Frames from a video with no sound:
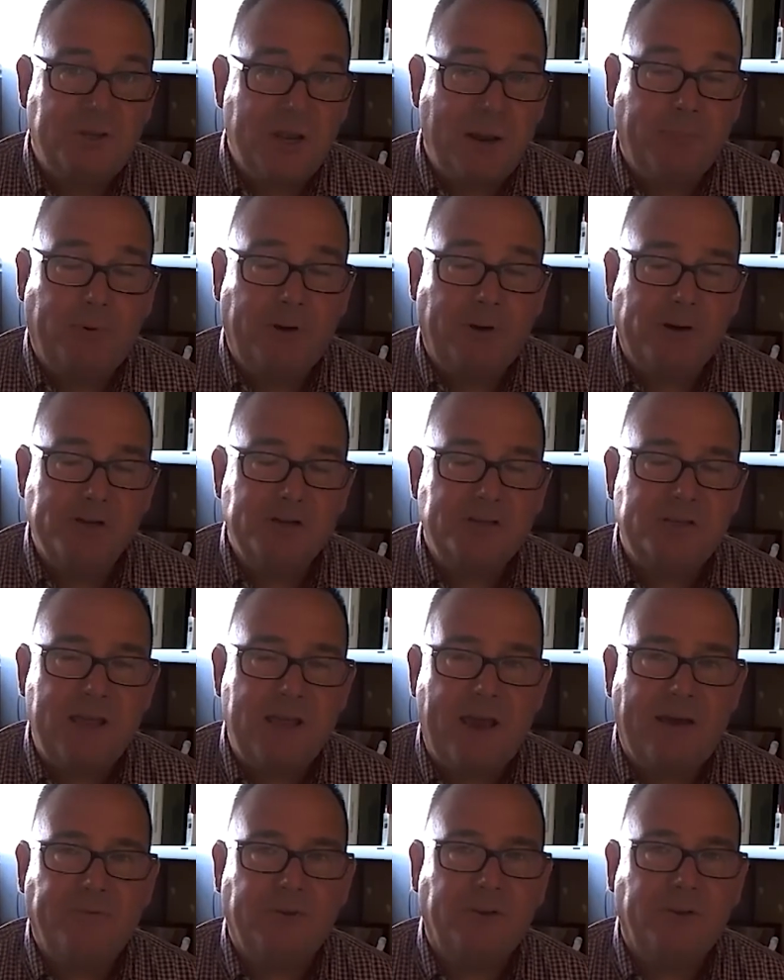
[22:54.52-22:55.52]
temporary
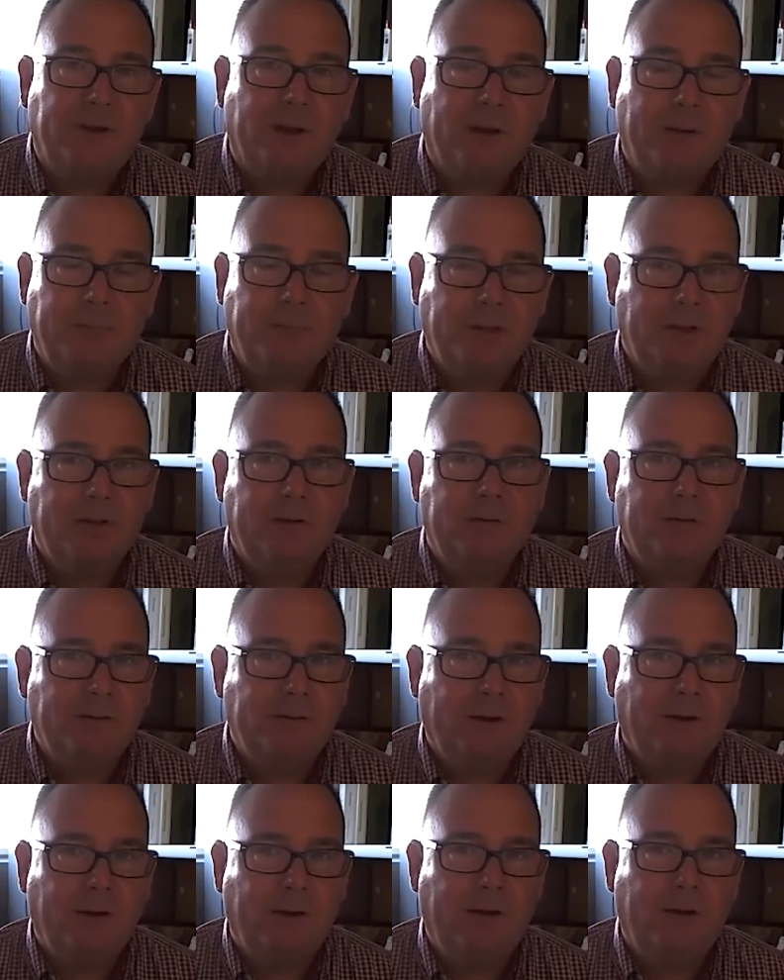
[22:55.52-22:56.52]
staff that come in
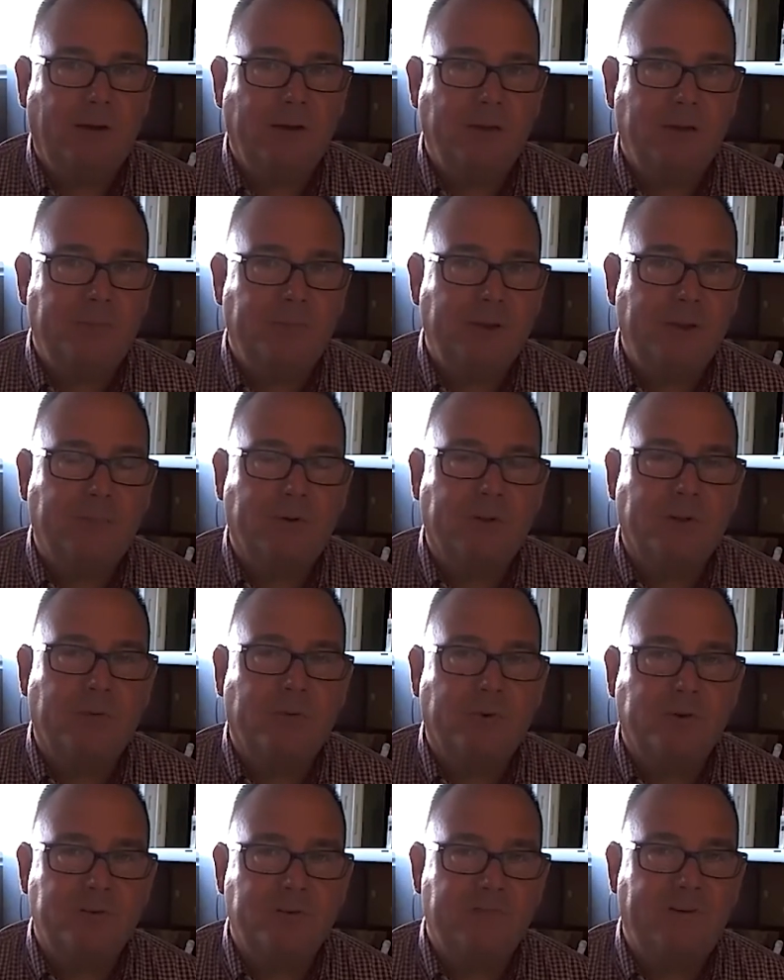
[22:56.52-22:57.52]
are the people
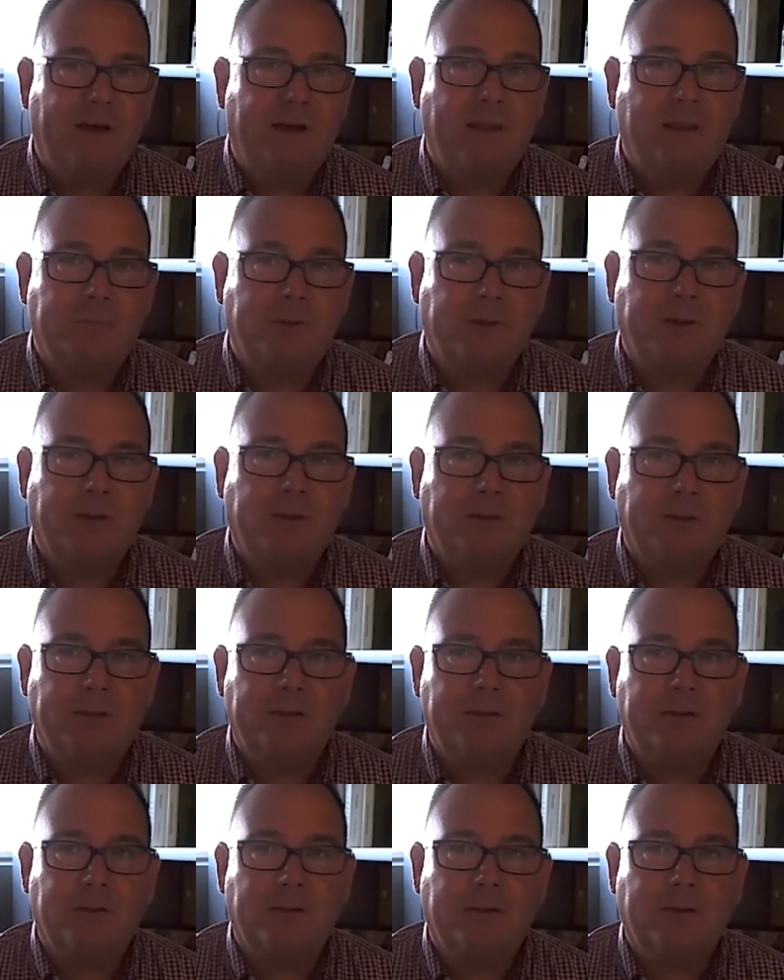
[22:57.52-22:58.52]
that we're developing
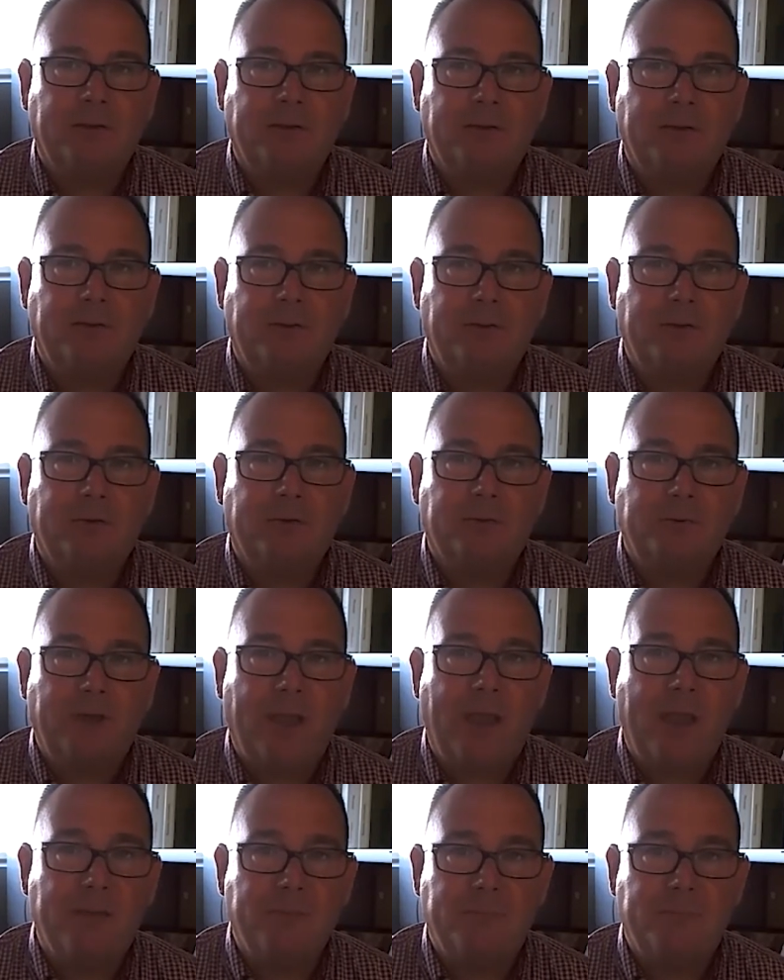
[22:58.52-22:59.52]
that
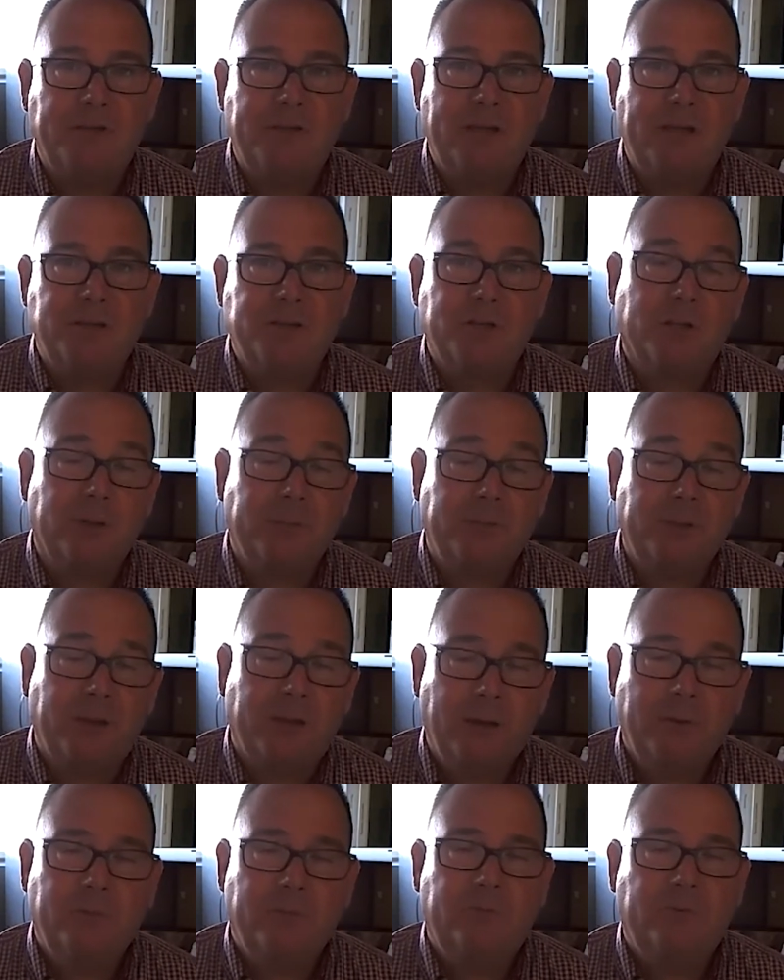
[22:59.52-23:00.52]
can potentially
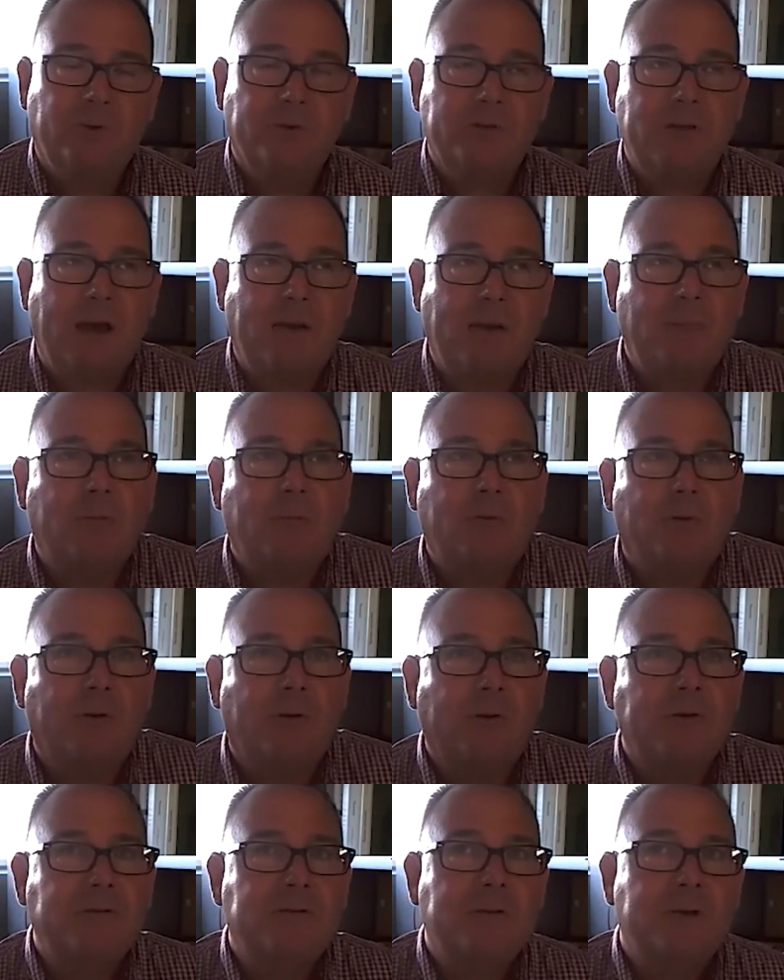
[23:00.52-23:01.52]
become full-time
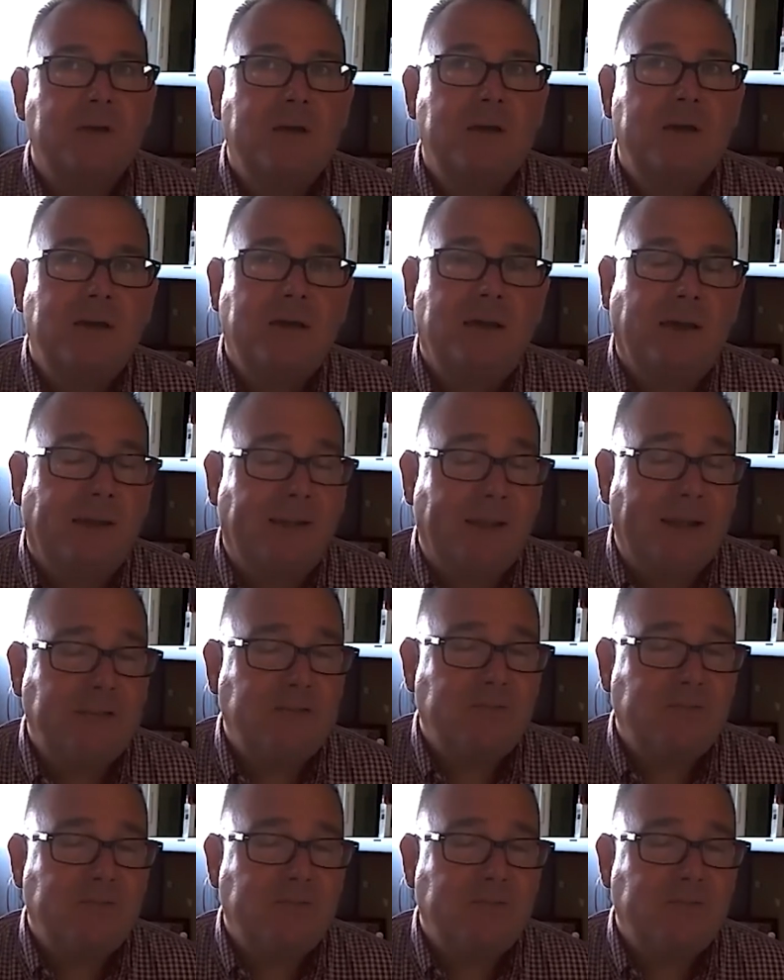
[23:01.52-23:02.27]
employees, and